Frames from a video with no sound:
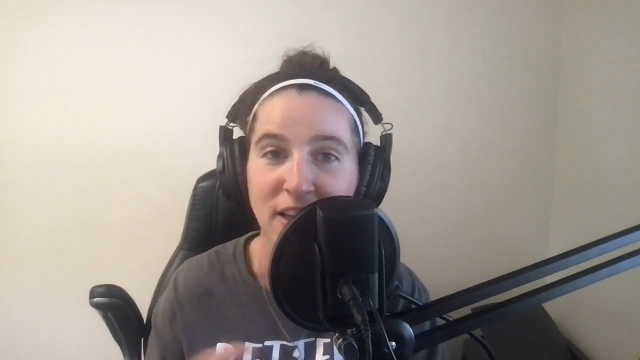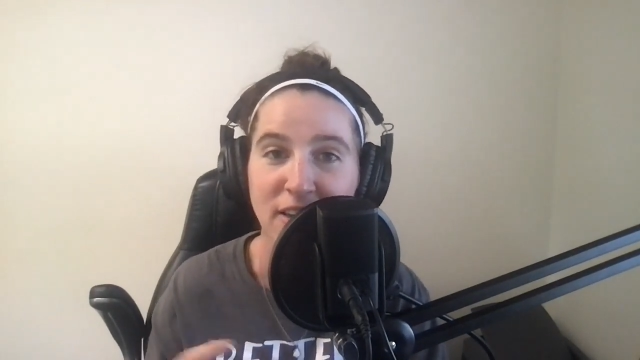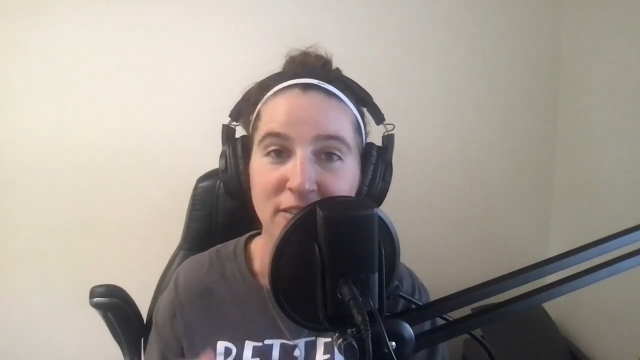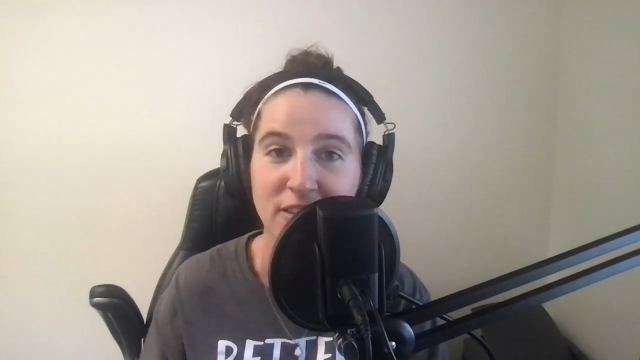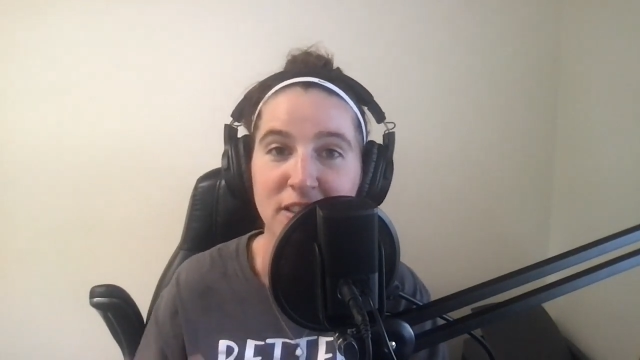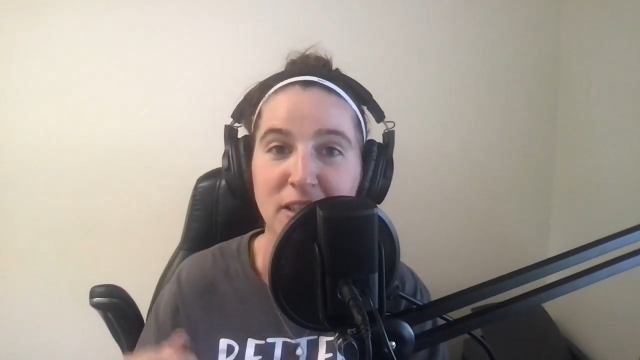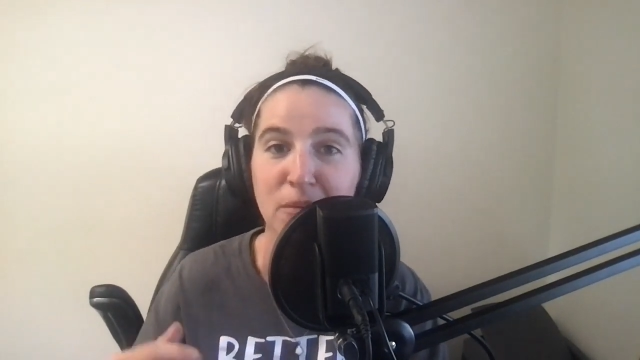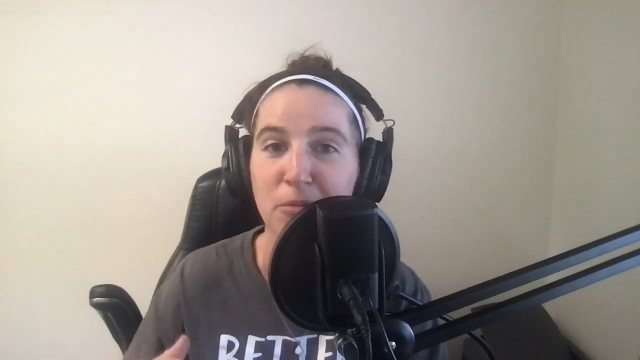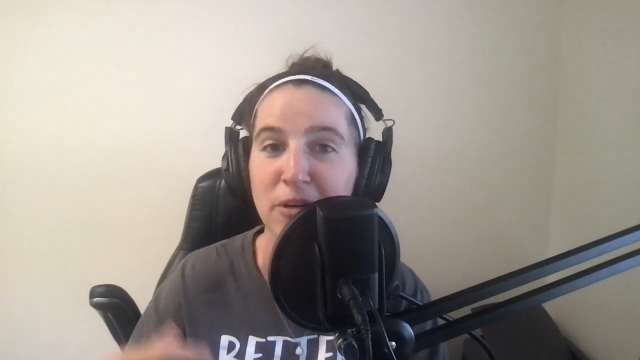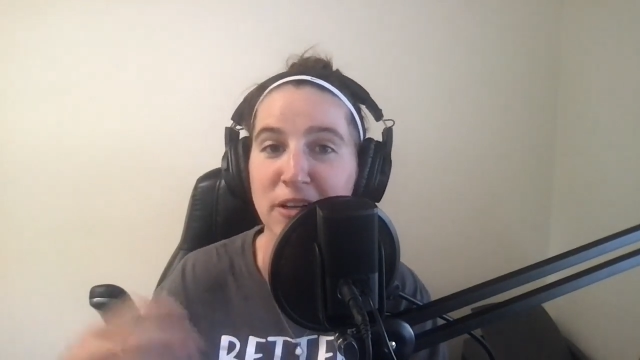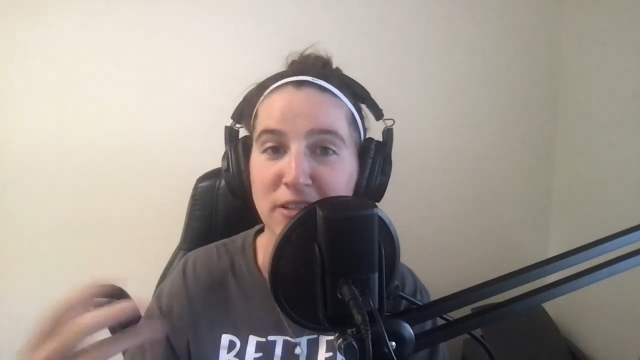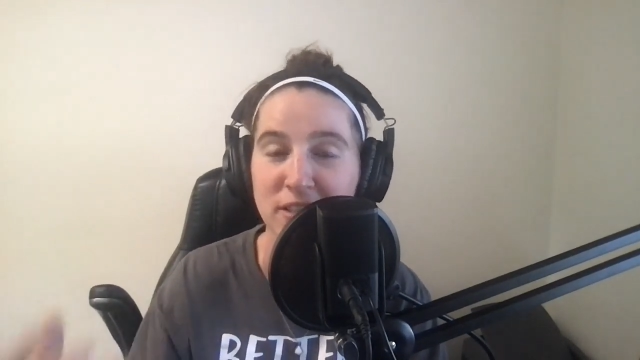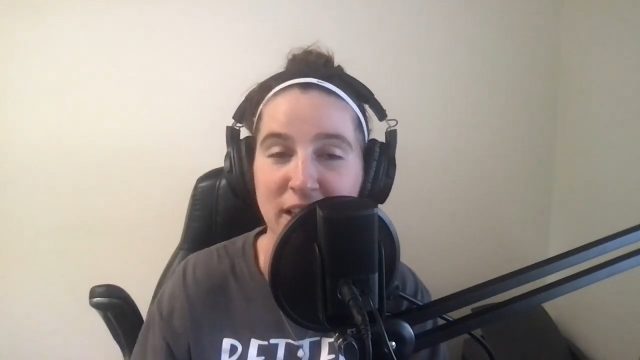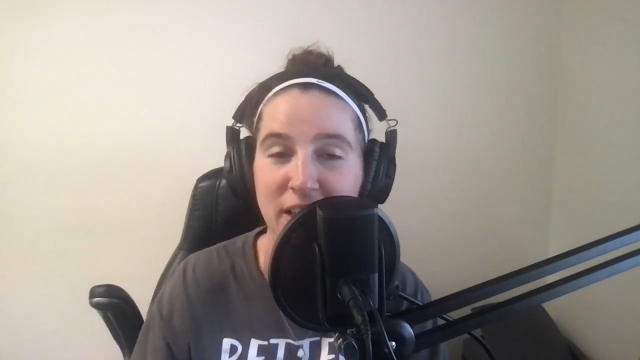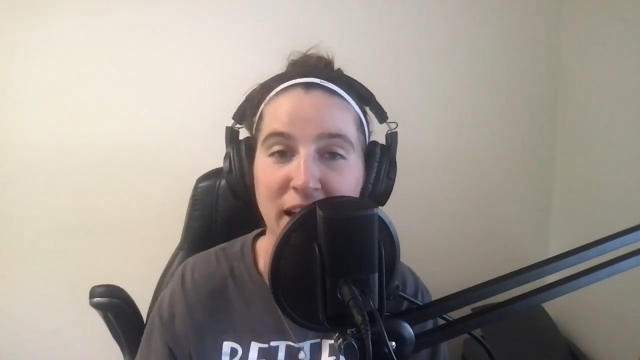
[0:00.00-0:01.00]
giving someone
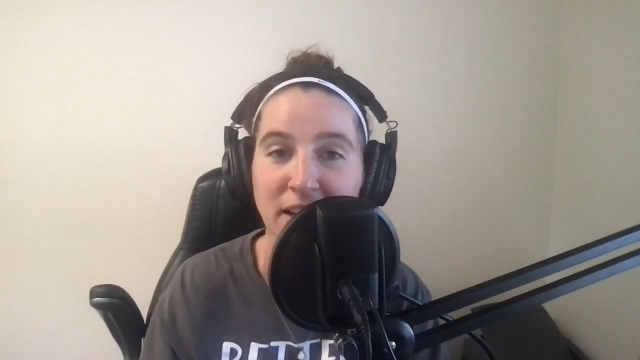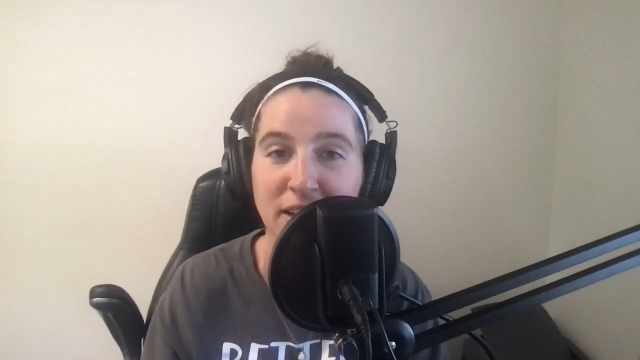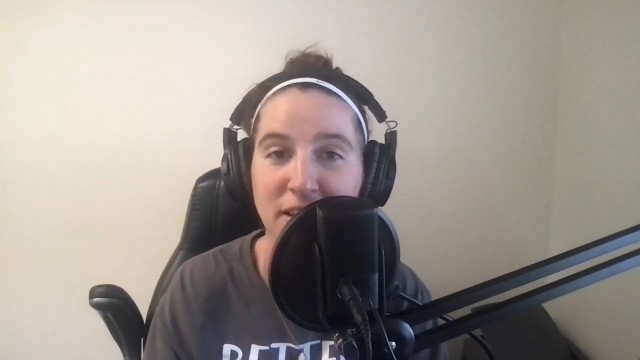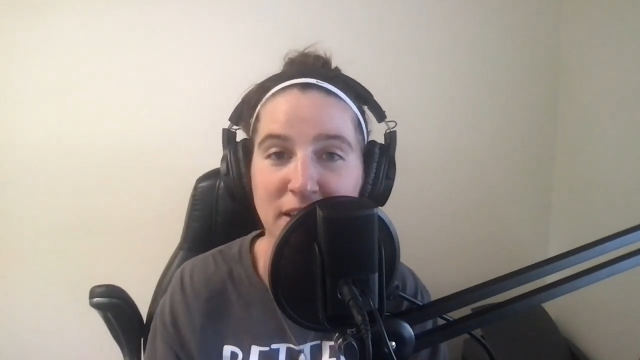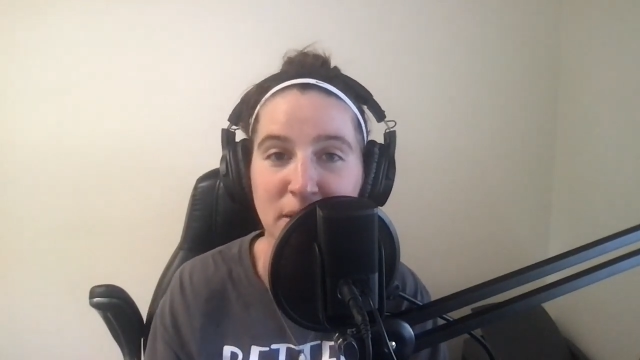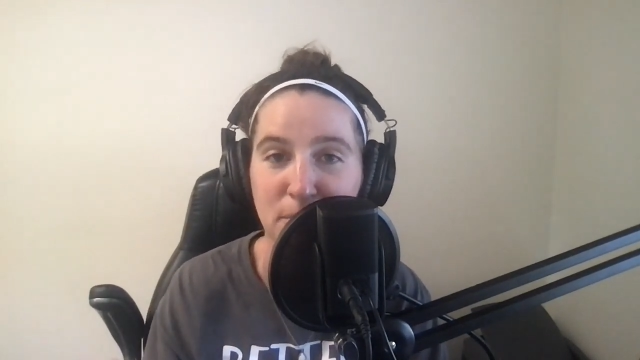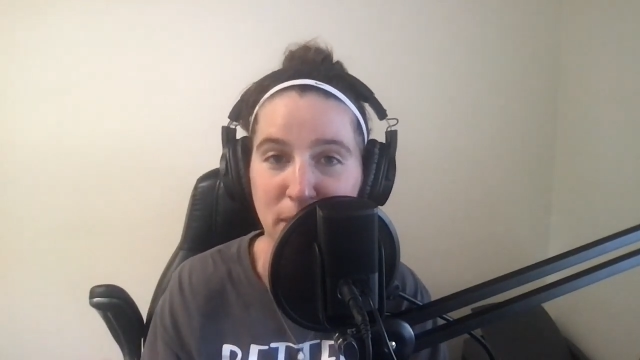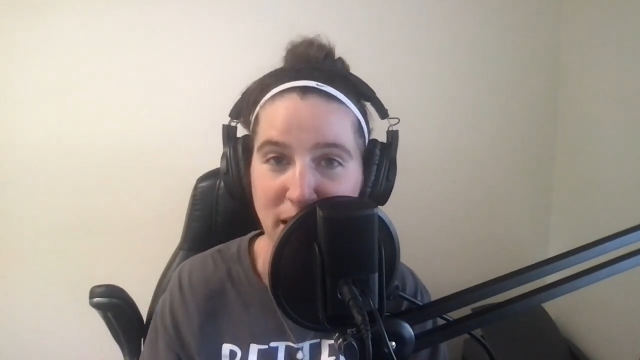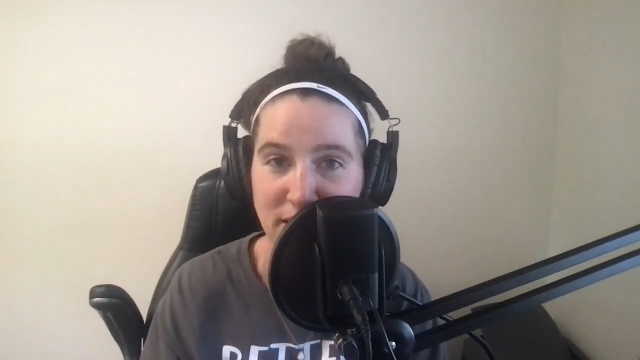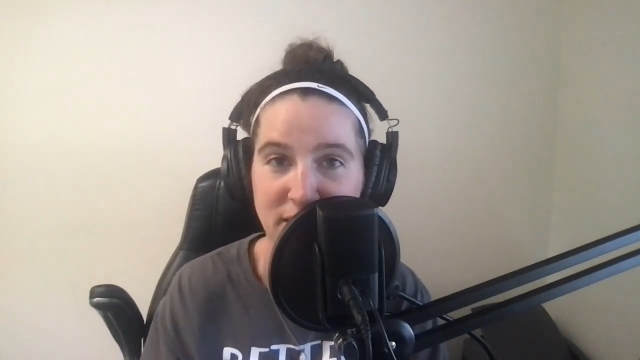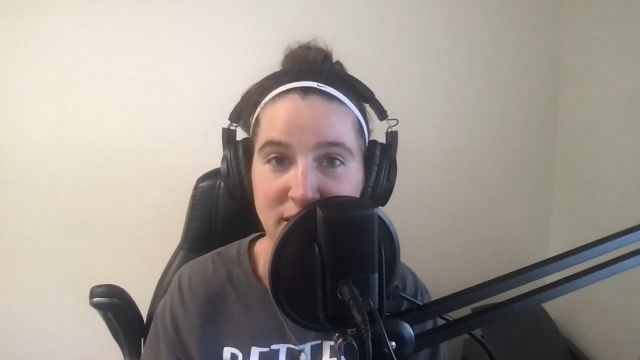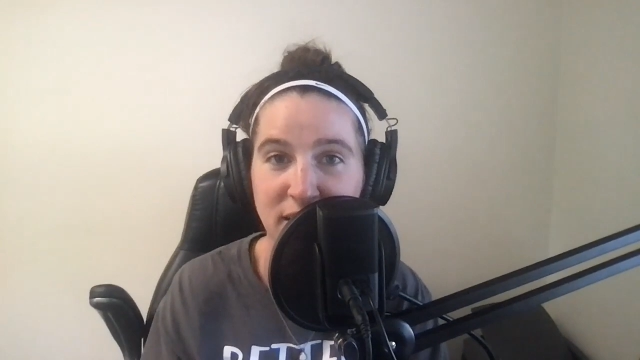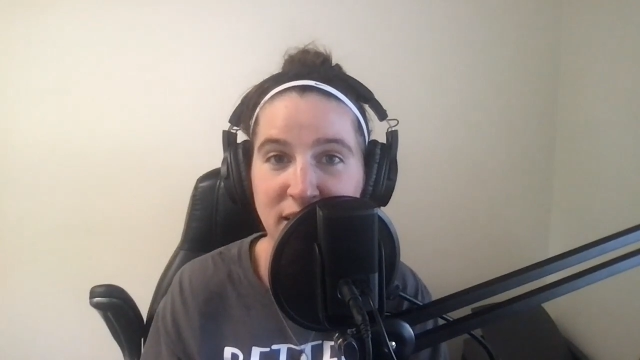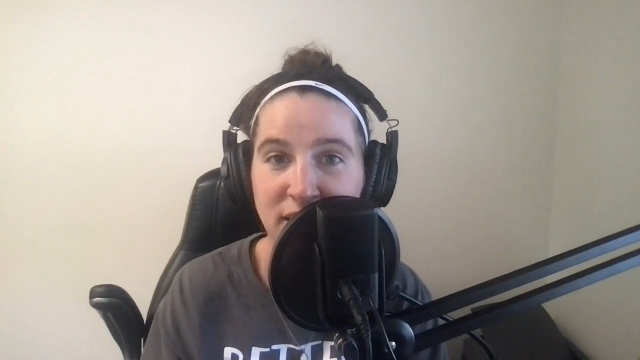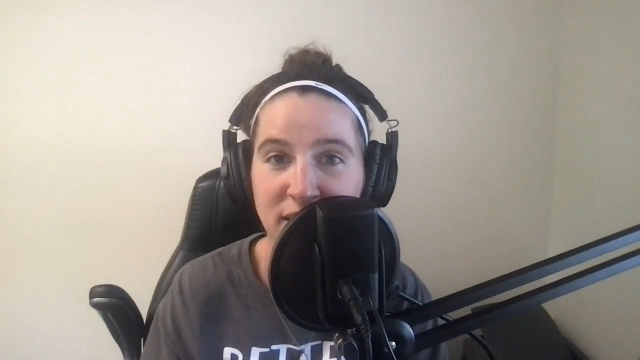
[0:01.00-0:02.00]
else that
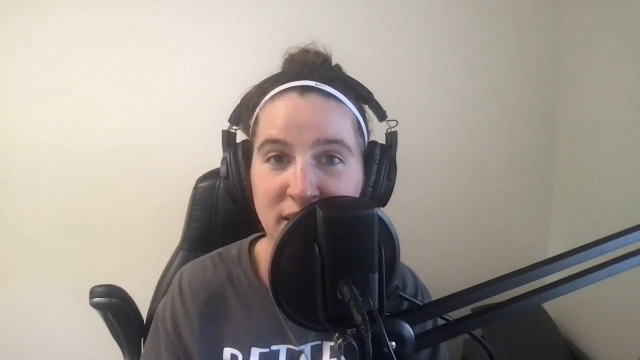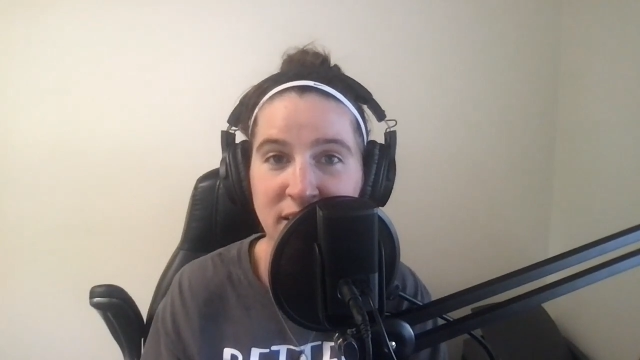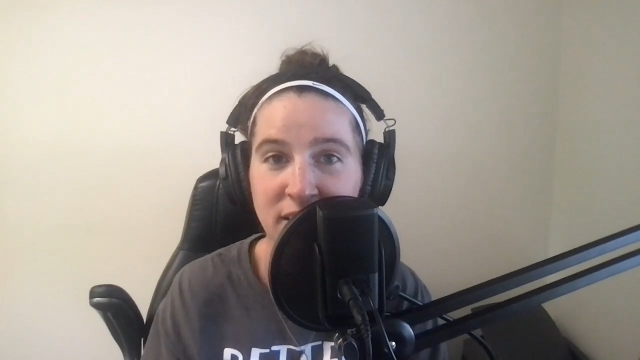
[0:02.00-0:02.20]
capacity.